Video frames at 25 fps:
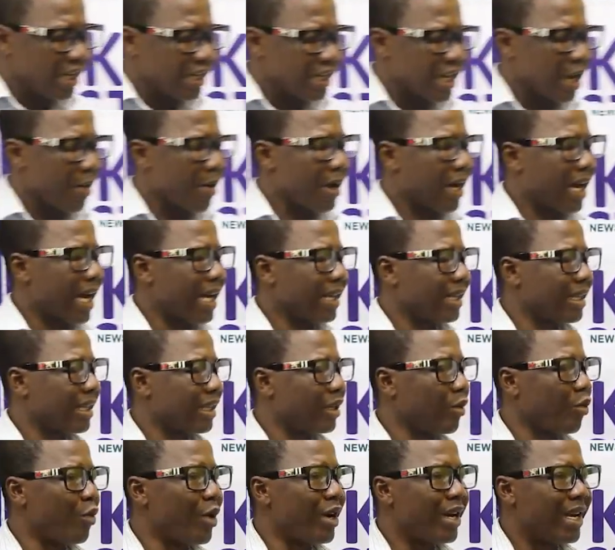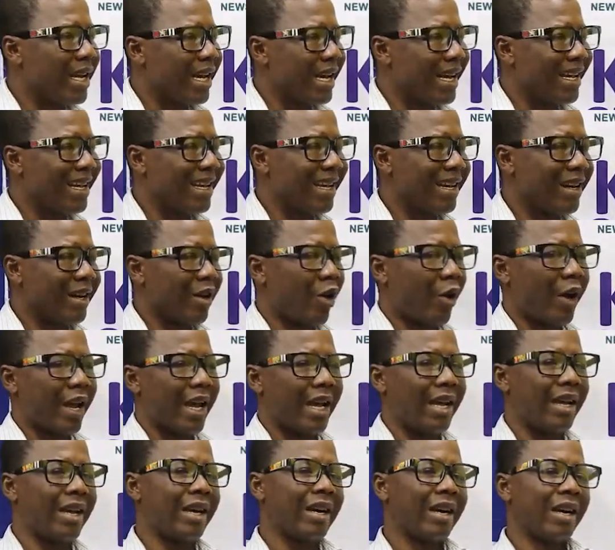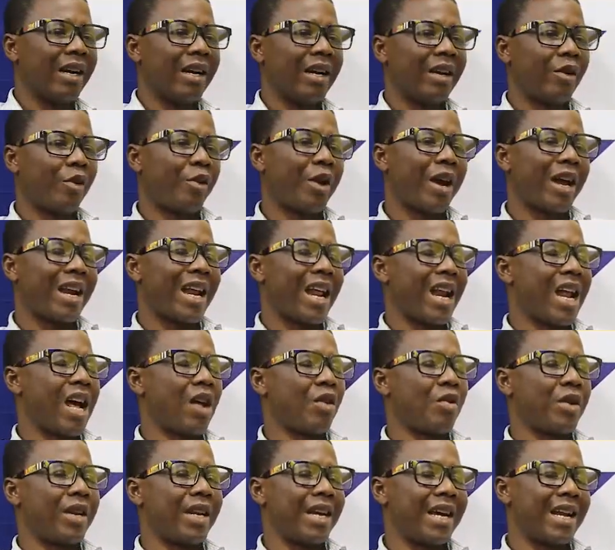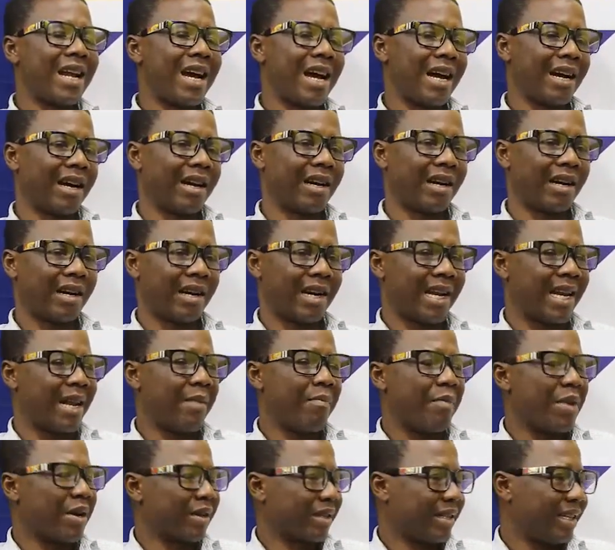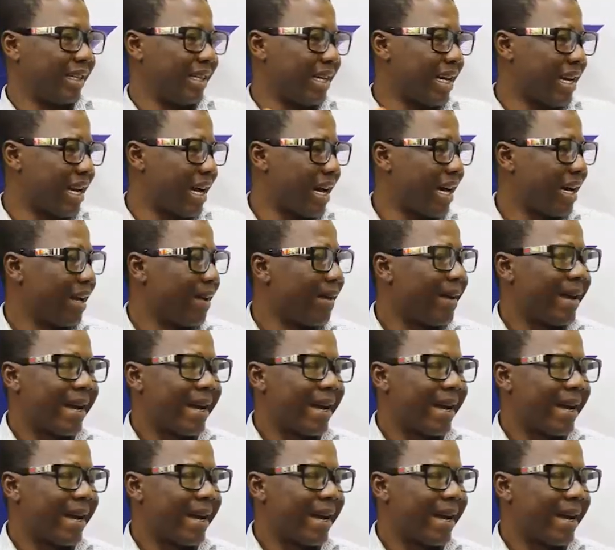Yeah, I can't just say okay. Okay, Nana Diana, and then Mercy Diana.